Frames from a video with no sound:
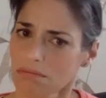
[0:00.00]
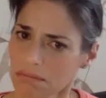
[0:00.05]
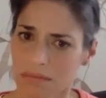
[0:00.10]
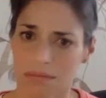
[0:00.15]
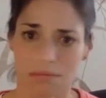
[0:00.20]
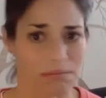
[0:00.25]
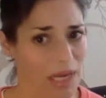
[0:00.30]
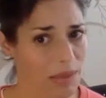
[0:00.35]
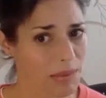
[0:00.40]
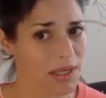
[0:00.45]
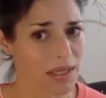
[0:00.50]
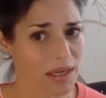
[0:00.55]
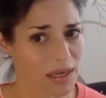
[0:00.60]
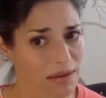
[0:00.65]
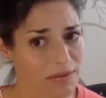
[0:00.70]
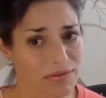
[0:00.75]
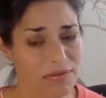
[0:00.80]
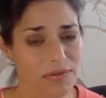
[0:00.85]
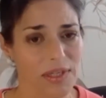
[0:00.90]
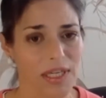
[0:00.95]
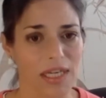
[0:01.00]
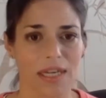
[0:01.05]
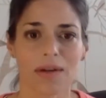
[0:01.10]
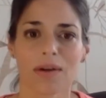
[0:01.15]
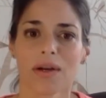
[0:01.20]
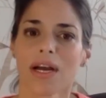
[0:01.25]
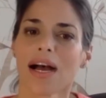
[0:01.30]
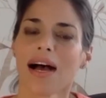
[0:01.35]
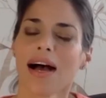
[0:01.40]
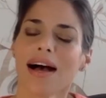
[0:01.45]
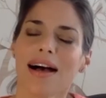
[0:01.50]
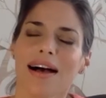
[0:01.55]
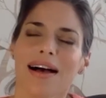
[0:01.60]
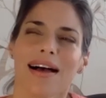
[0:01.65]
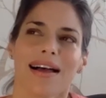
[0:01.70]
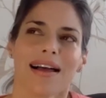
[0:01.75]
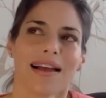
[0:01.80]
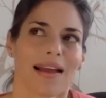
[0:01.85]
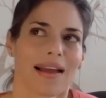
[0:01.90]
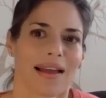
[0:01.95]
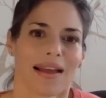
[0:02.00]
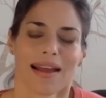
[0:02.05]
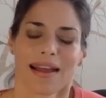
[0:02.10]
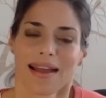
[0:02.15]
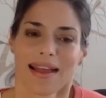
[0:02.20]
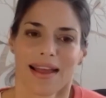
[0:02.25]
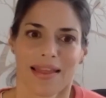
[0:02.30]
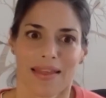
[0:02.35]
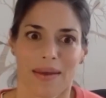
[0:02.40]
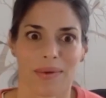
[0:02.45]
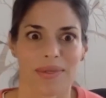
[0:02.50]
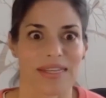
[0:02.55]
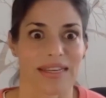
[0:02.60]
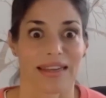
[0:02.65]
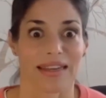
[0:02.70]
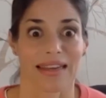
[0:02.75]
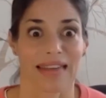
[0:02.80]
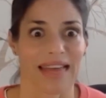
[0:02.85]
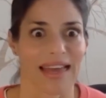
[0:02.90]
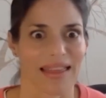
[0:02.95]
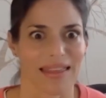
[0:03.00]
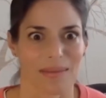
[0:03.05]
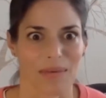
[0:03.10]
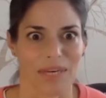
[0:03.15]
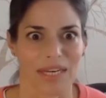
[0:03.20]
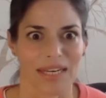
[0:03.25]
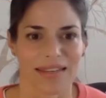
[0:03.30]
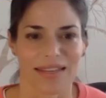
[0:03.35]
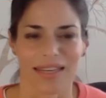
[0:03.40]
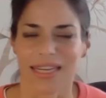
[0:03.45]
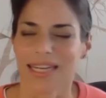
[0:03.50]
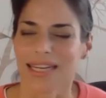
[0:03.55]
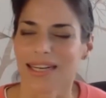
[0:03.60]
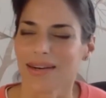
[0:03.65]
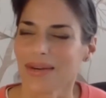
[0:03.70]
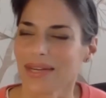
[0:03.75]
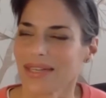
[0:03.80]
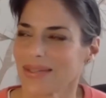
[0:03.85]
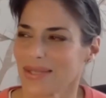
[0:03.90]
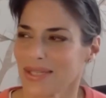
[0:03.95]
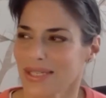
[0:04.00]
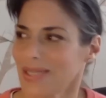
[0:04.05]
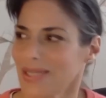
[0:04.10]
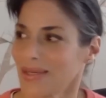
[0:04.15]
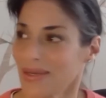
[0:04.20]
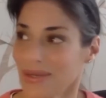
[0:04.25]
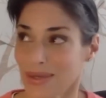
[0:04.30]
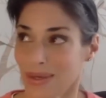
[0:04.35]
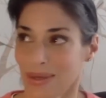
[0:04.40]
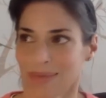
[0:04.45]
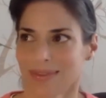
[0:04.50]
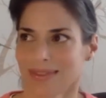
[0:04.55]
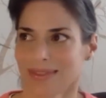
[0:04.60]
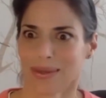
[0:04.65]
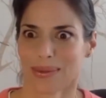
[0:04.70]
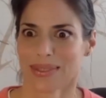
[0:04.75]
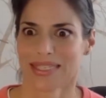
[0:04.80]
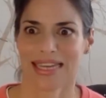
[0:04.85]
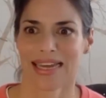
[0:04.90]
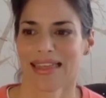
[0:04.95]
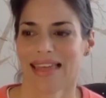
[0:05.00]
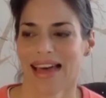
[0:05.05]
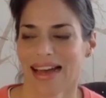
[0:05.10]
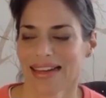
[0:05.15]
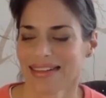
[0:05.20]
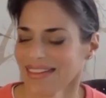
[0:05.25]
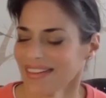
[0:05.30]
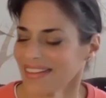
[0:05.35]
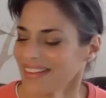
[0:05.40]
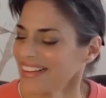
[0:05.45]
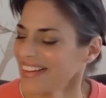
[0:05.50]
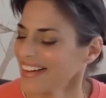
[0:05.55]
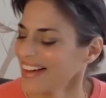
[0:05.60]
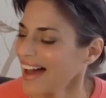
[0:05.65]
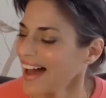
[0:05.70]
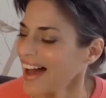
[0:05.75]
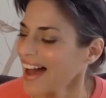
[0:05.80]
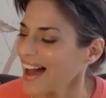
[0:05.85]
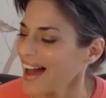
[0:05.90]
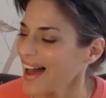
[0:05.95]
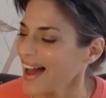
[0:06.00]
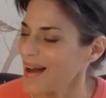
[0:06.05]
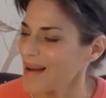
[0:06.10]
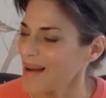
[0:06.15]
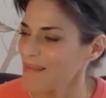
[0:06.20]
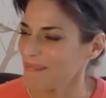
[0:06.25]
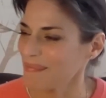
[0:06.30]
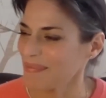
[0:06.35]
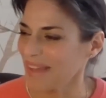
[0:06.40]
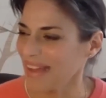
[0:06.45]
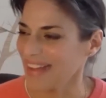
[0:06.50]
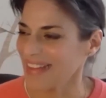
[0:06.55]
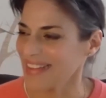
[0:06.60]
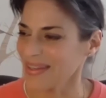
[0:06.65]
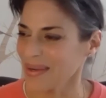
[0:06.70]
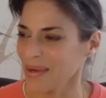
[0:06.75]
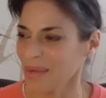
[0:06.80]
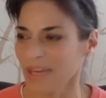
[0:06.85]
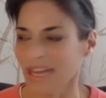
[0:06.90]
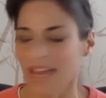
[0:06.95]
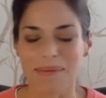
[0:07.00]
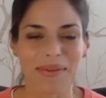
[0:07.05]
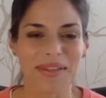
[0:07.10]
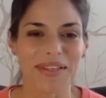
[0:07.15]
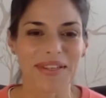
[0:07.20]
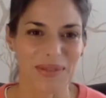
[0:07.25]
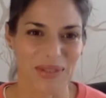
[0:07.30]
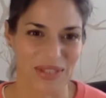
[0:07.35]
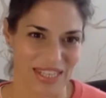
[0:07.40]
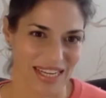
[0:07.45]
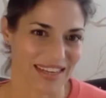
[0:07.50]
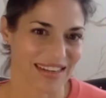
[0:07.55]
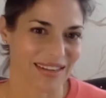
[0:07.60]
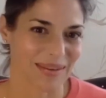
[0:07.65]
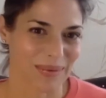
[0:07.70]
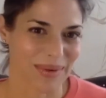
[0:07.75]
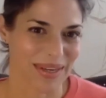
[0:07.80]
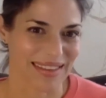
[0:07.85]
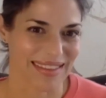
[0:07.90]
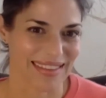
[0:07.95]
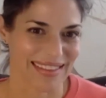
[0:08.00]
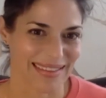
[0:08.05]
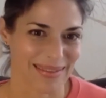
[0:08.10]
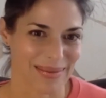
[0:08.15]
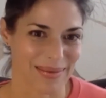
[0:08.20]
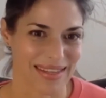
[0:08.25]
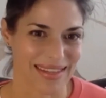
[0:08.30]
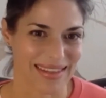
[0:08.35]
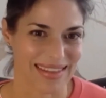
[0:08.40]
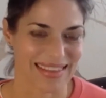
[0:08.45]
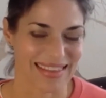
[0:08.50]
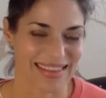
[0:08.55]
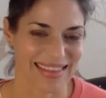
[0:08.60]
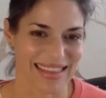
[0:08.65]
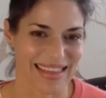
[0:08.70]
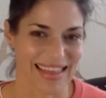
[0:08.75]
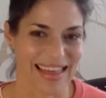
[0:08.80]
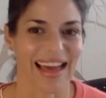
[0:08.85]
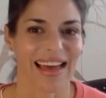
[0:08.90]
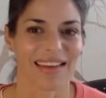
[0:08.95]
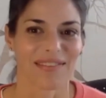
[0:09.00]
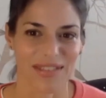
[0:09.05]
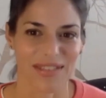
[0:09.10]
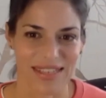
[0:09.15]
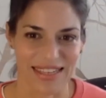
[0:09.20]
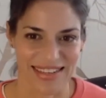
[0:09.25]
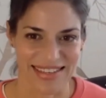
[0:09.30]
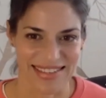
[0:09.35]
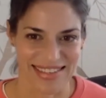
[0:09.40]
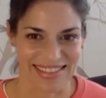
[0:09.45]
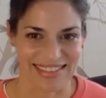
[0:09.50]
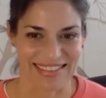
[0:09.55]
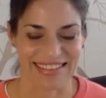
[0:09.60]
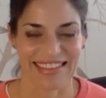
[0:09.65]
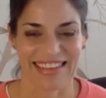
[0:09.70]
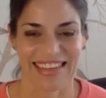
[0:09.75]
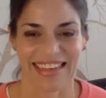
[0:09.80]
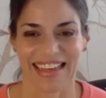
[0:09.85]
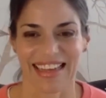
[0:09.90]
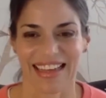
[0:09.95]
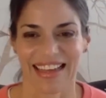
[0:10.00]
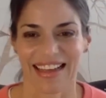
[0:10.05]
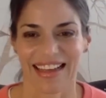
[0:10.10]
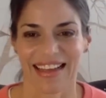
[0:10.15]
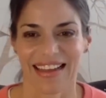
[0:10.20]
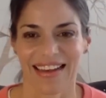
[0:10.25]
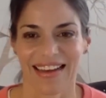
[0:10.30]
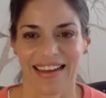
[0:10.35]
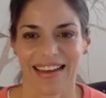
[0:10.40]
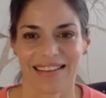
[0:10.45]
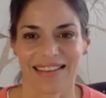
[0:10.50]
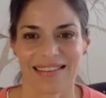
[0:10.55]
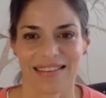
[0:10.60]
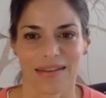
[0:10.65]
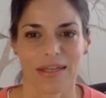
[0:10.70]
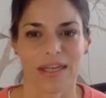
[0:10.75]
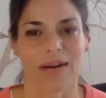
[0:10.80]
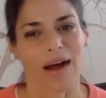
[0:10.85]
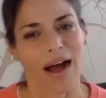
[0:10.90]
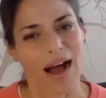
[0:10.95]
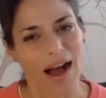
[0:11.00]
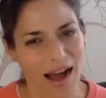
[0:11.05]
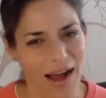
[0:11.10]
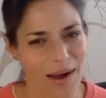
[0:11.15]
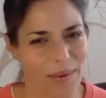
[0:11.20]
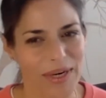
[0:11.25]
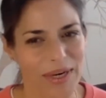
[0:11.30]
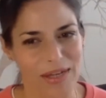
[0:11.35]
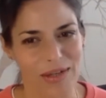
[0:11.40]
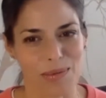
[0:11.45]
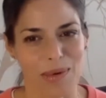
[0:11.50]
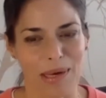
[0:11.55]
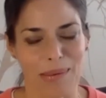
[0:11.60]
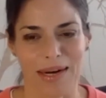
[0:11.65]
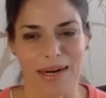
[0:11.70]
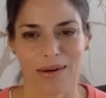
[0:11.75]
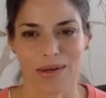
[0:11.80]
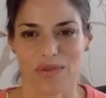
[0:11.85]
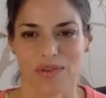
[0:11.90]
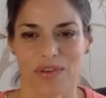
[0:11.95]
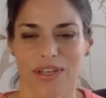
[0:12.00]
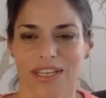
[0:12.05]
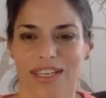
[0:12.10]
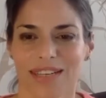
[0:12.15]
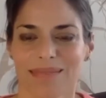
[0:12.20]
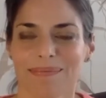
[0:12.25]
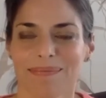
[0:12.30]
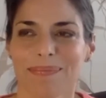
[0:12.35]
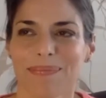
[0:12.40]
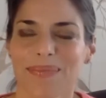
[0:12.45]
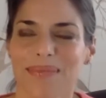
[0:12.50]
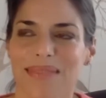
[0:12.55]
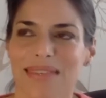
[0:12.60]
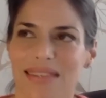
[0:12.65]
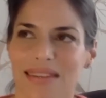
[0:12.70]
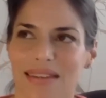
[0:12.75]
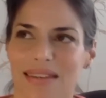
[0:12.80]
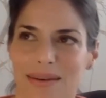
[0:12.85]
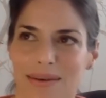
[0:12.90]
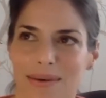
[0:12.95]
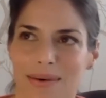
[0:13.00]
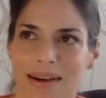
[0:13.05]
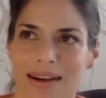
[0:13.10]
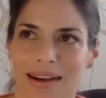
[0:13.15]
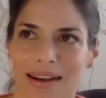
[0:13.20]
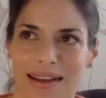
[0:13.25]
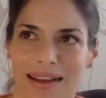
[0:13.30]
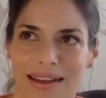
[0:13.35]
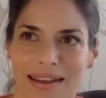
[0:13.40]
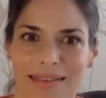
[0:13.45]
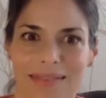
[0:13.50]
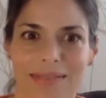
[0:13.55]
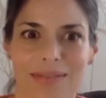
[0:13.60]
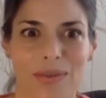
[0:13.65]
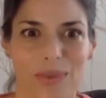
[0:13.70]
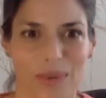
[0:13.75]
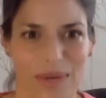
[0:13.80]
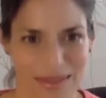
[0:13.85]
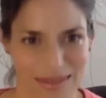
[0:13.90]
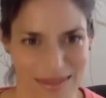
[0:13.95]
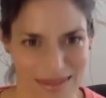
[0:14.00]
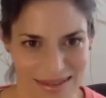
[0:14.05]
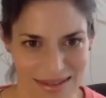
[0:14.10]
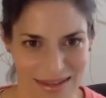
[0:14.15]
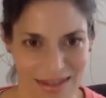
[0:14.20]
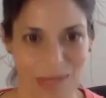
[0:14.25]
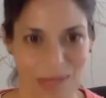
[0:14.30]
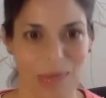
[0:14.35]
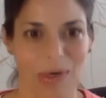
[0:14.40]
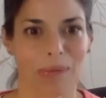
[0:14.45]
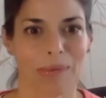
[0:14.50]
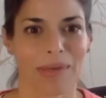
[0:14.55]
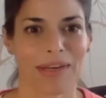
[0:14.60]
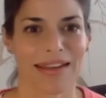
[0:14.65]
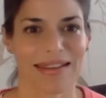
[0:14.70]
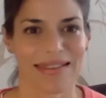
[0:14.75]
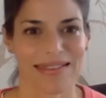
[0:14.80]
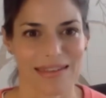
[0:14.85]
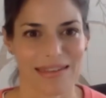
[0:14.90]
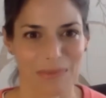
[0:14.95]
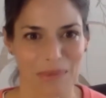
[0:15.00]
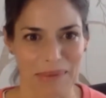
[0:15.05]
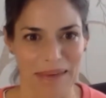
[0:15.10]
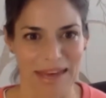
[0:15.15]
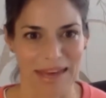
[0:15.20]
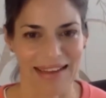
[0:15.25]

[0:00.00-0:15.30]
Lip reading: maybe enough, And I was like anathema, you just don't say that. And so I became a little jaded with advertising. And I said, I want to use my powers for good. So I joined the State Department as a diplomat